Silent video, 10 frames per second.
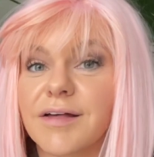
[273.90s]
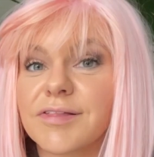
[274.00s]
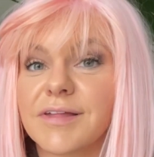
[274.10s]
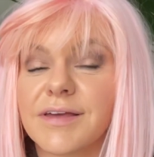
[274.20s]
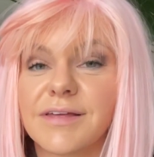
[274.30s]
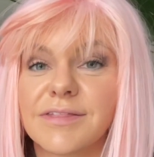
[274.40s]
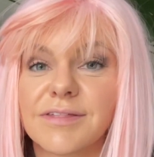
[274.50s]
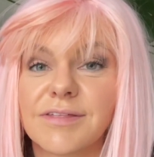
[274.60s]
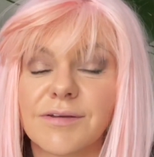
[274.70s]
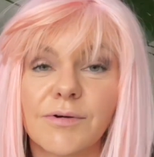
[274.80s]

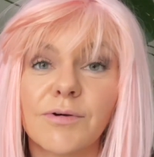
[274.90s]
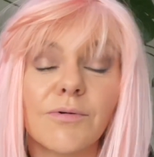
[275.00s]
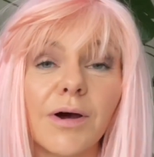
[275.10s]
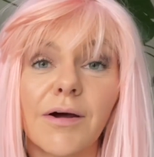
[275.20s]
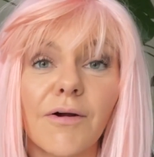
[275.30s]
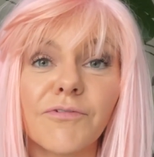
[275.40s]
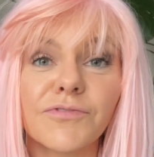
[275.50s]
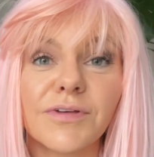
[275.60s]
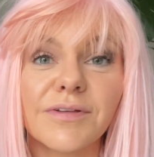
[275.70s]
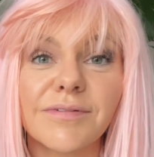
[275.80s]
seeds are
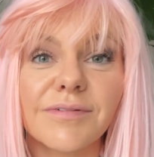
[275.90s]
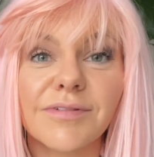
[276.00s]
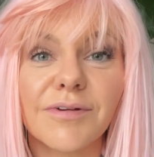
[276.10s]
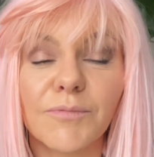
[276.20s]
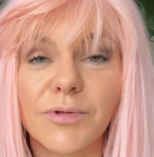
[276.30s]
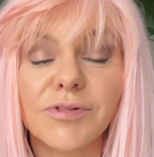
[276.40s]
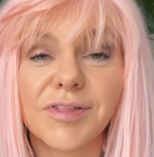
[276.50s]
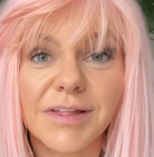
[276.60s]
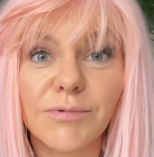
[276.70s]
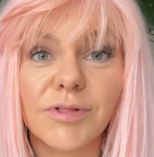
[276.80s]
often, we'll
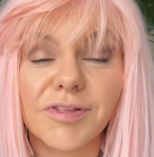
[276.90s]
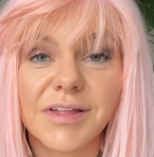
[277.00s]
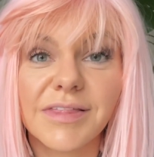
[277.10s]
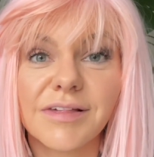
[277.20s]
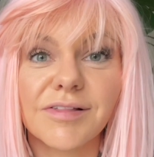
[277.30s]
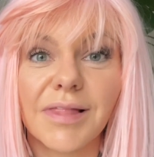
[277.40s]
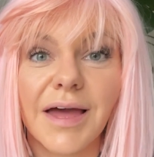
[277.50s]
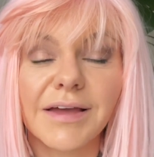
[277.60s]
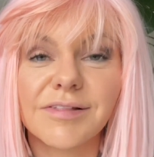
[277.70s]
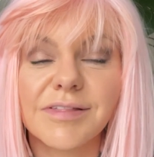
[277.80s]
see these
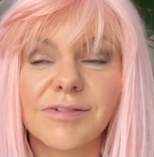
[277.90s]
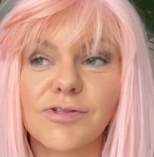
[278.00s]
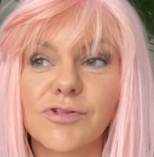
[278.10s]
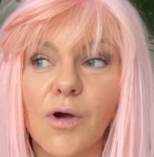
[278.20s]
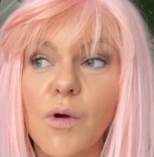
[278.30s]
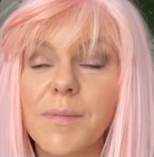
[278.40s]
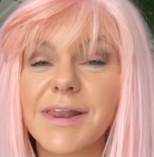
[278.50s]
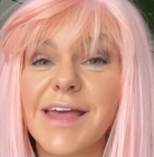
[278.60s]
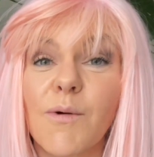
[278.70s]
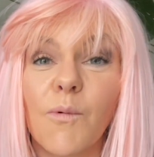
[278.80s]
lights. There's so
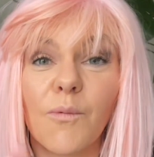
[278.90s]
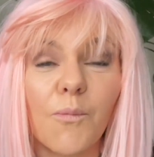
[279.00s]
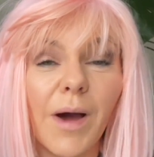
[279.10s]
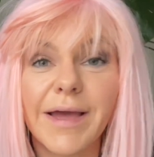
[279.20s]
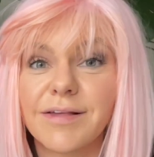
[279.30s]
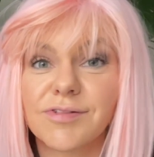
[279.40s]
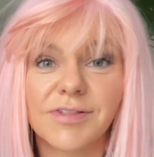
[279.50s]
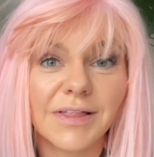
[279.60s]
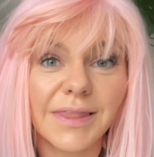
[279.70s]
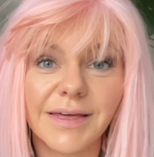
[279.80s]
many ways
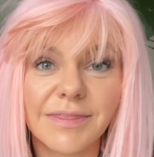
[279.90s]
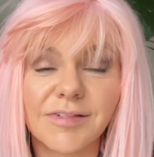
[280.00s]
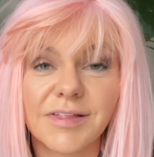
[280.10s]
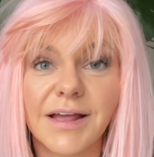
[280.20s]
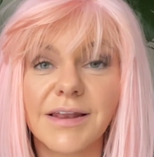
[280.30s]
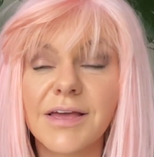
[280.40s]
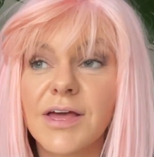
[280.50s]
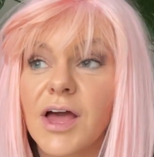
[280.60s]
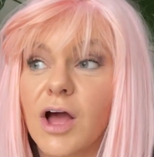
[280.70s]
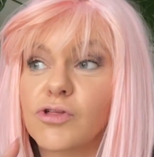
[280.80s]
to link this in
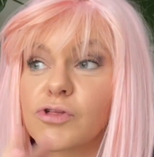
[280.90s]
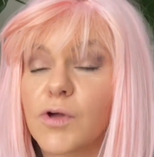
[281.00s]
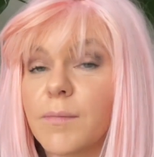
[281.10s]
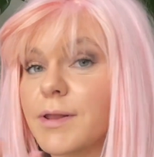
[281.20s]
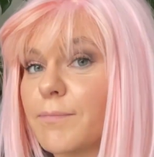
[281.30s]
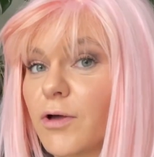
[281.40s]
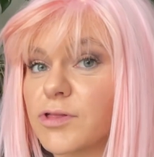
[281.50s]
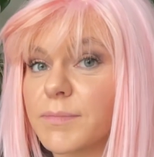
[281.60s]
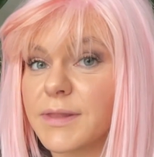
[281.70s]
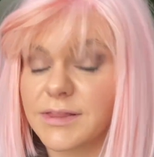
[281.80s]
and so many
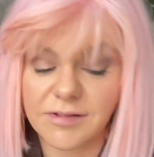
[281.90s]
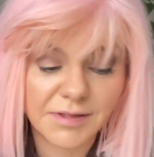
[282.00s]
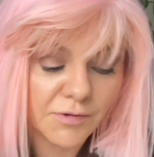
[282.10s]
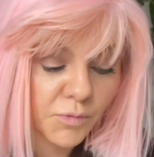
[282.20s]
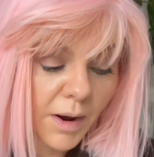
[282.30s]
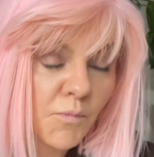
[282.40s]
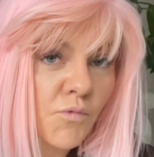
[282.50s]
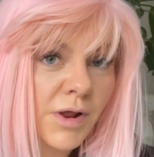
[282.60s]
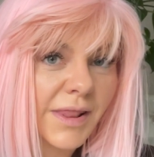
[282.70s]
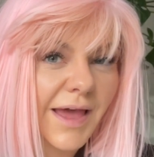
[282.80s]
possibilities. That's why I'm
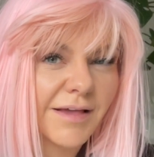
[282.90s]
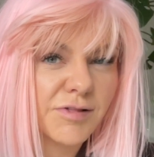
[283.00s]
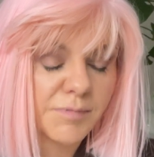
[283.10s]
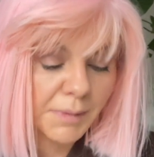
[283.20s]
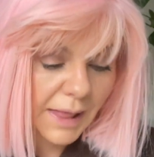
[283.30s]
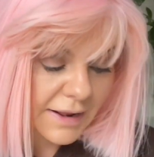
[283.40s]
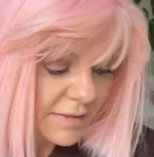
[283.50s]
really explaining